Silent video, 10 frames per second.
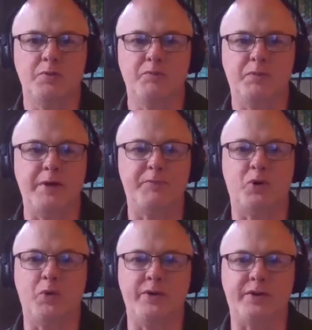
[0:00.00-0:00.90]

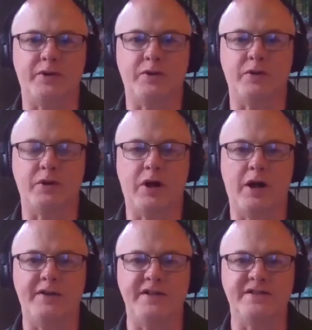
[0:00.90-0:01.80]
people with
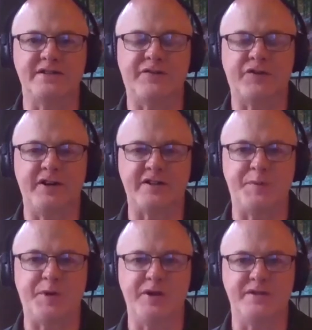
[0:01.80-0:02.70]
these different
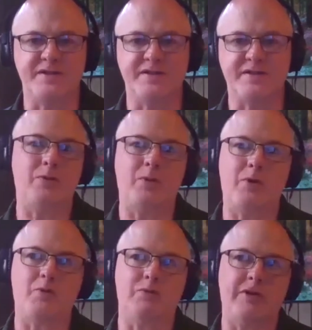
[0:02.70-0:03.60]
experiences.
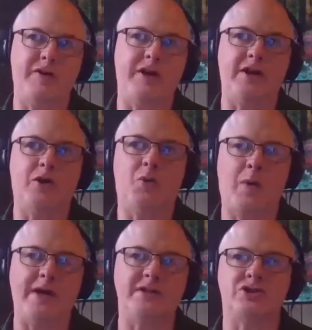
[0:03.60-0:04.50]
We're living in a
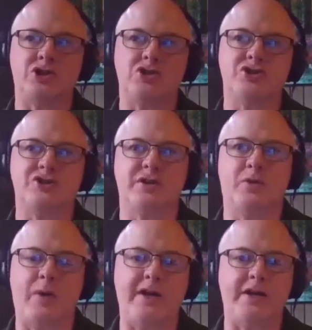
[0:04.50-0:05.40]
white church, in a
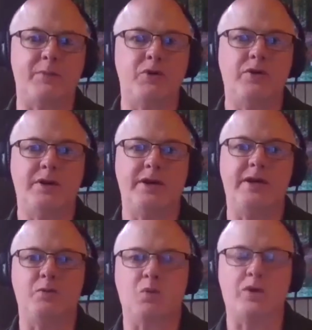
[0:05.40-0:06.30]
white
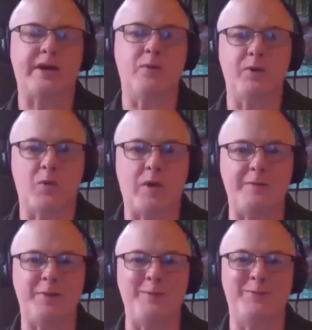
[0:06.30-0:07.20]
community, working with white
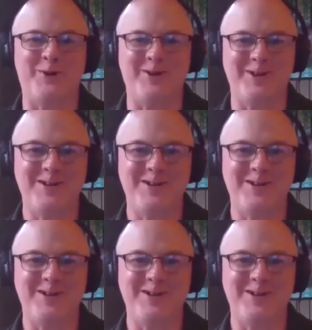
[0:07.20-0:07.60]
people.